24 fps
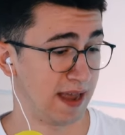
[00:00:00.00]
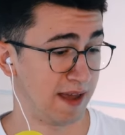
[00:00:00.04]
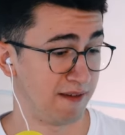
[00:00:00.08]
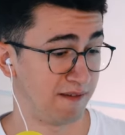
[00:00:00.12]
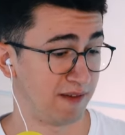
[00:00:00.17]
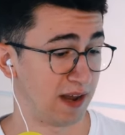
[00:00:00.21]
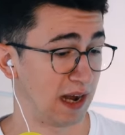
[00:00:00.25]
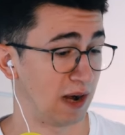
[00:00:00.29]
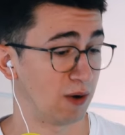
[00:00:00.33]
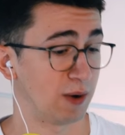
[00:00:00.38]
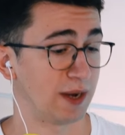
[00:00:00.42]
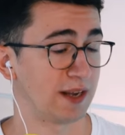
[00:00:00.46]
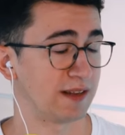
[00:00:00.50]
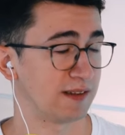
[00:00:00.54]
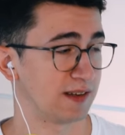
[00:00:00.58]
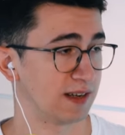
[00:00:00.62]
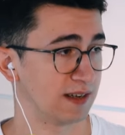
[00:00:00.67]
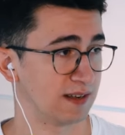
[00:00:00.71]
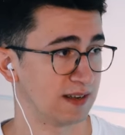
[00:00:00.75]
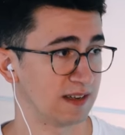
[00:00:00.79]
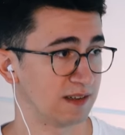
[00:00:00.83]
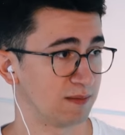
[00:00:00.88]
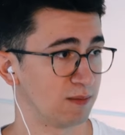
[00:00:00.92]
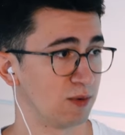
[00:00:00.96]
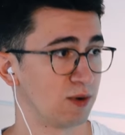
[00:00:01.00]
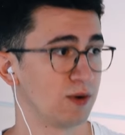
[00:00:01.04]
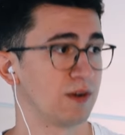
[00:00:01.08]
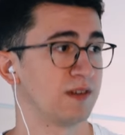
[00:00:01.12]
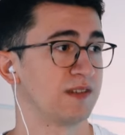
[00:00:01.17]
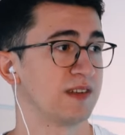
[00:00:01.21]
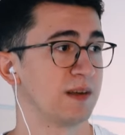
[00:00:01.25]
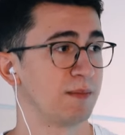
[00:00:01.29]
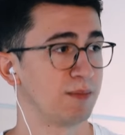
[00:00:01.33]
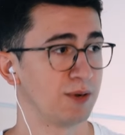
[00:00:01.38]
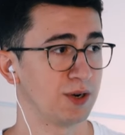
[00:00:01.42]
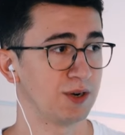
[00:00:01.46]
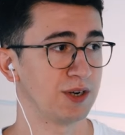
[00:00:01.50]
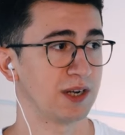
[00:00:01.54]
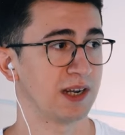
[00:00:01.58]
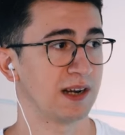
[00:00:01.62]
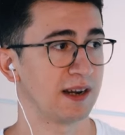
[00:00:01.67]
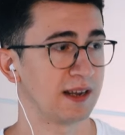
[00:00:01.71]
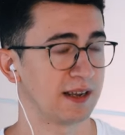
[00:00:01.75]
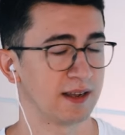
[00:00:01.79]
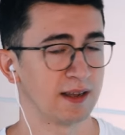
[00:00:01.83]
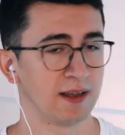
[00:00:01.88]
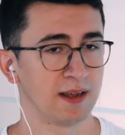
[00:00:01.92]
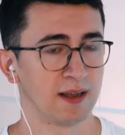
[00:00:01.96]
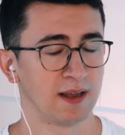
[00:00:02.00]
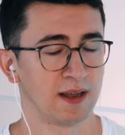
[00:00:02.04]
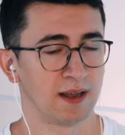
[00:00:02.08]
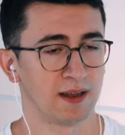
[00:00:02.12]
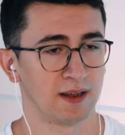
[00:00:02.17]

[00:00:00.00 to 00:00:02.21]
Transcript: evaluating these models empirically,